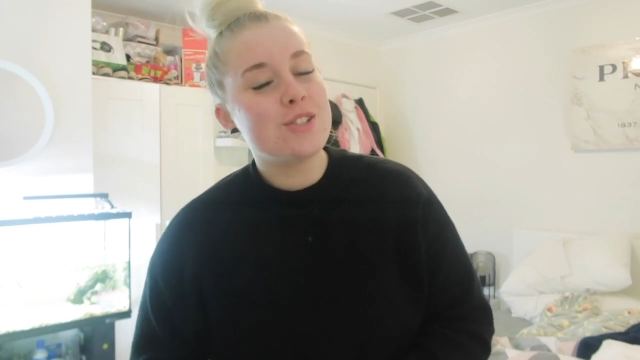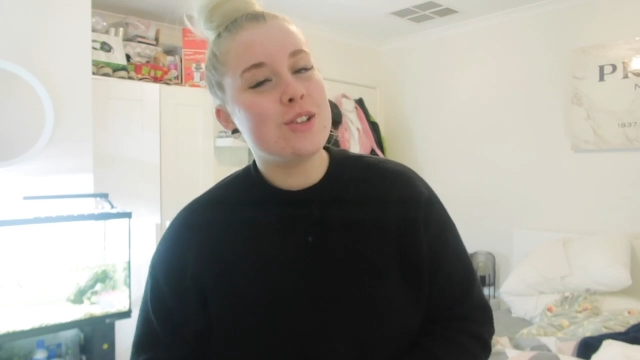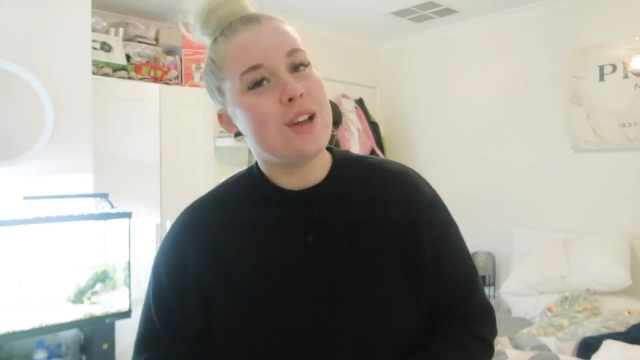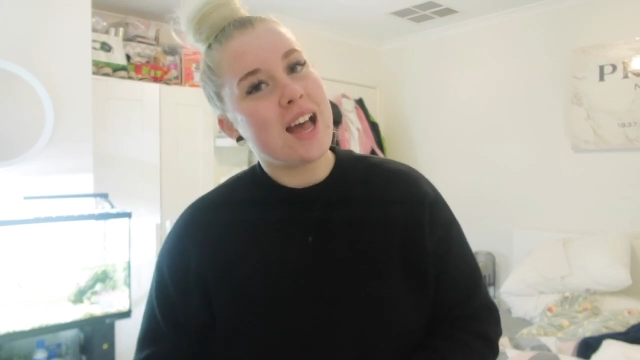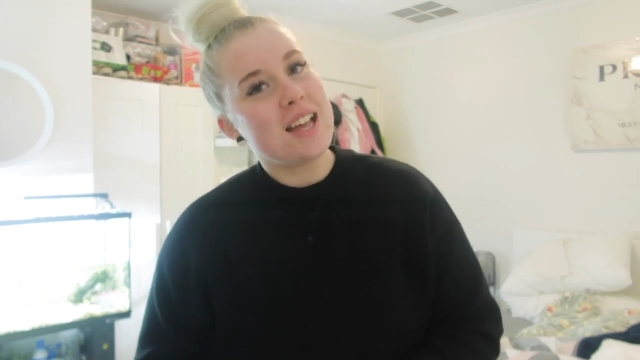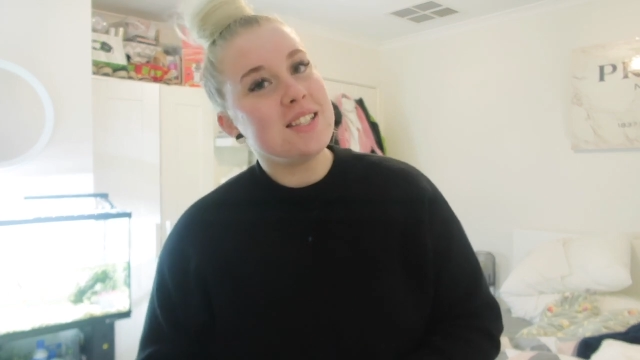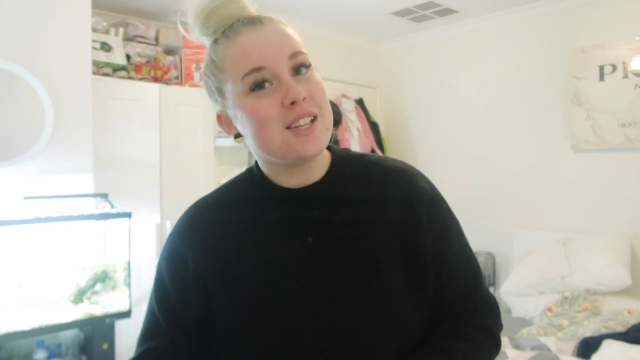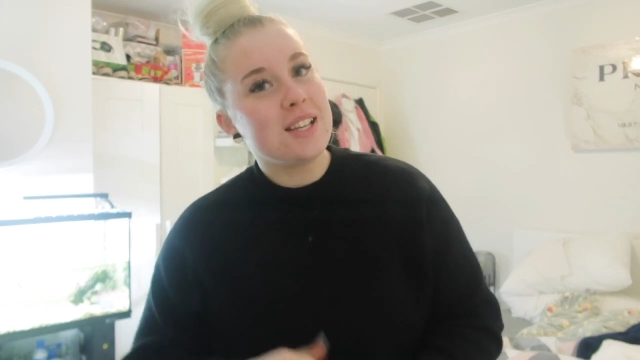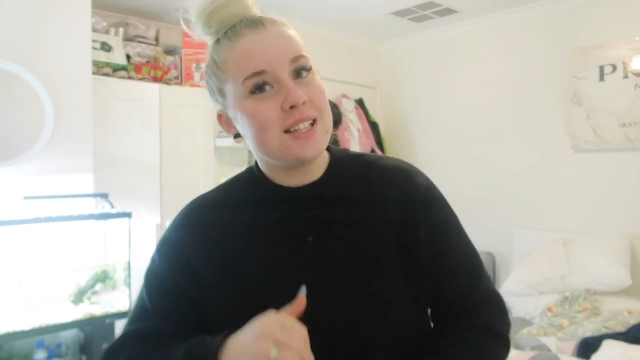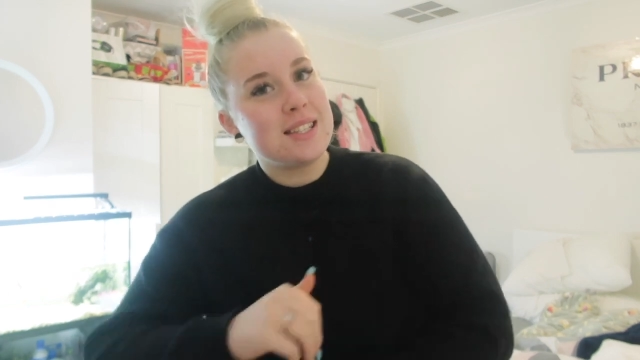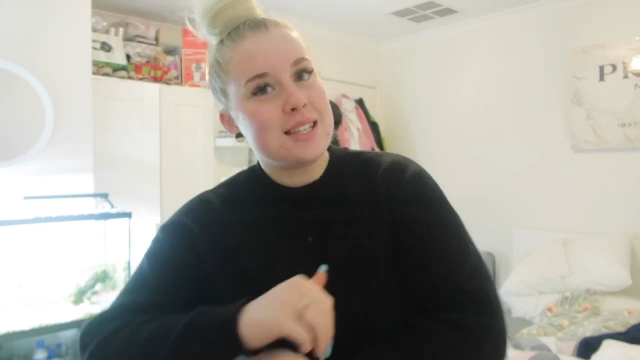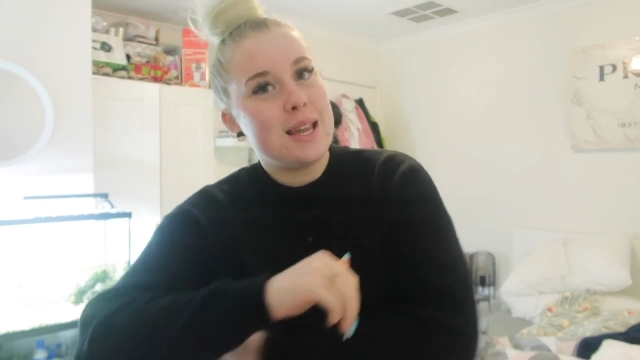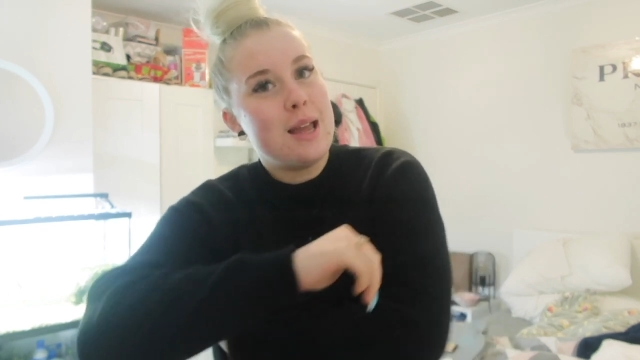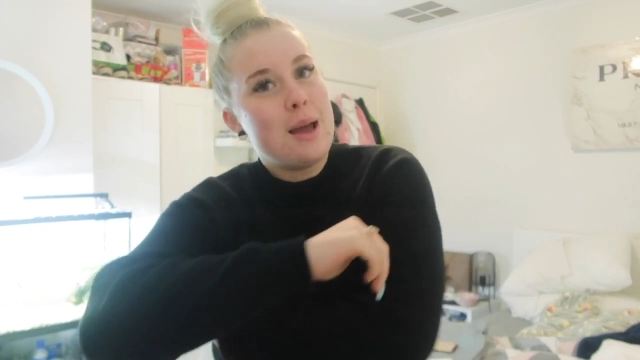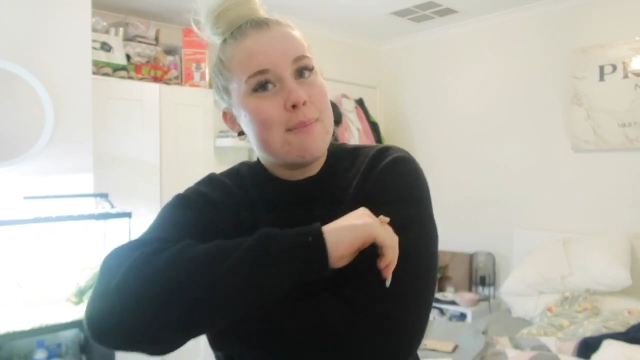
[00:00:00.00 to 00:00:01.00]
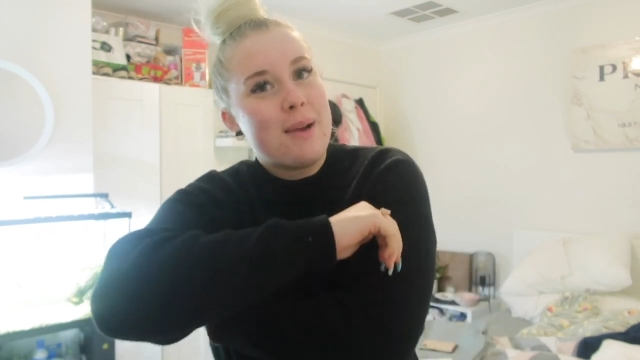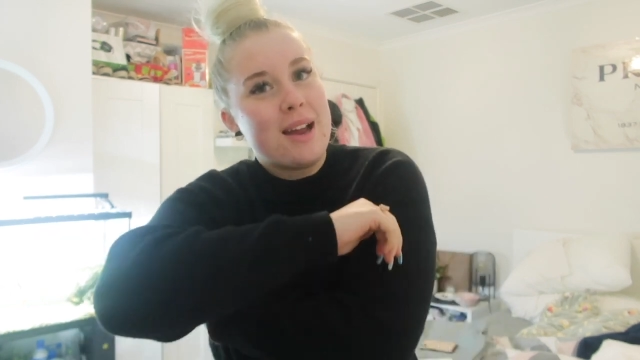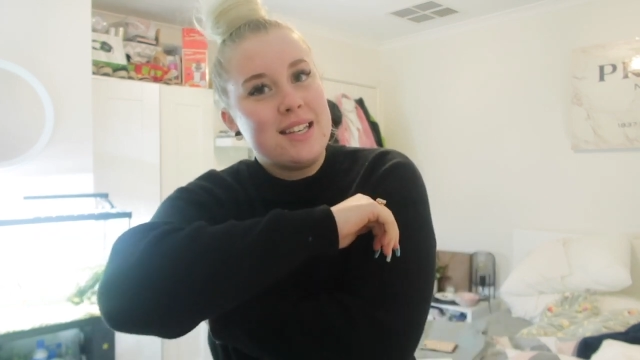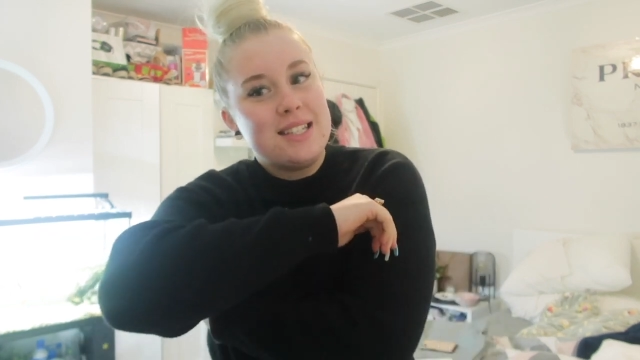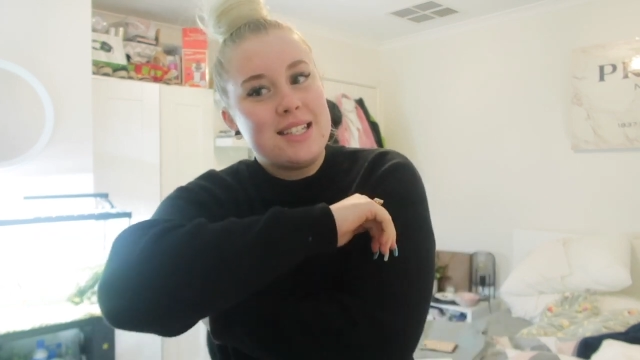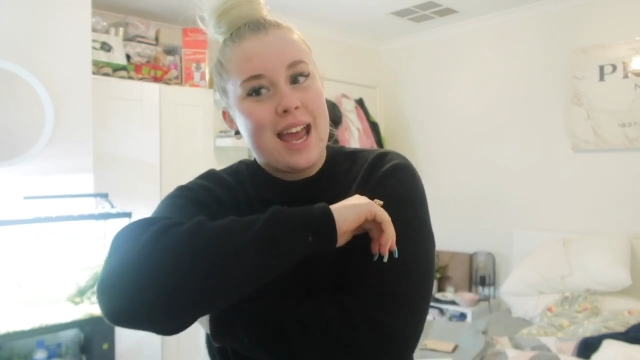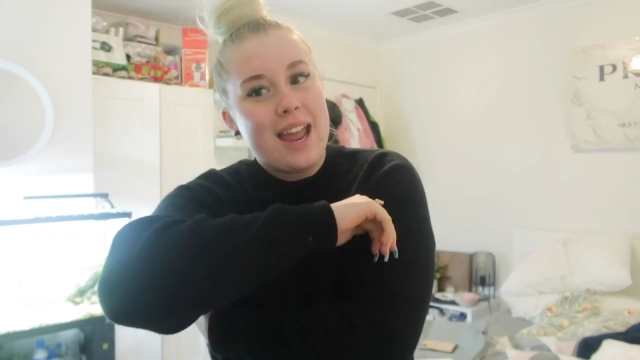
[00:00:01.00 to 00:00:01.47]
So as you can see,
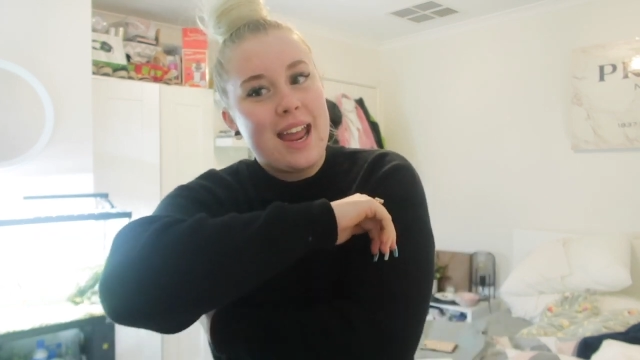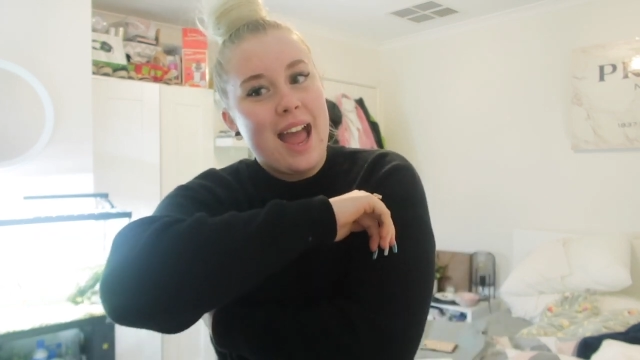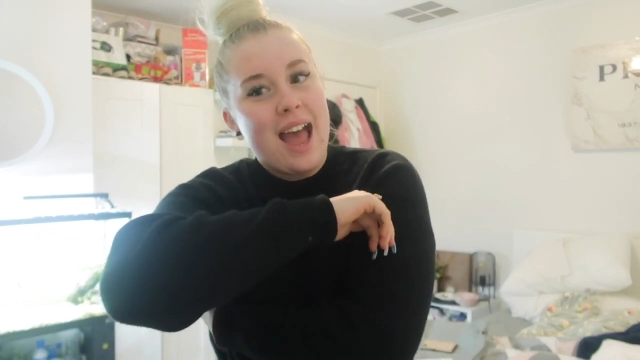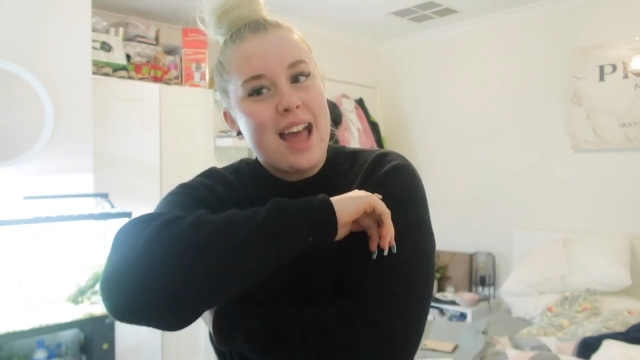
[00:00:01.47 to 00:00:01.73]
my day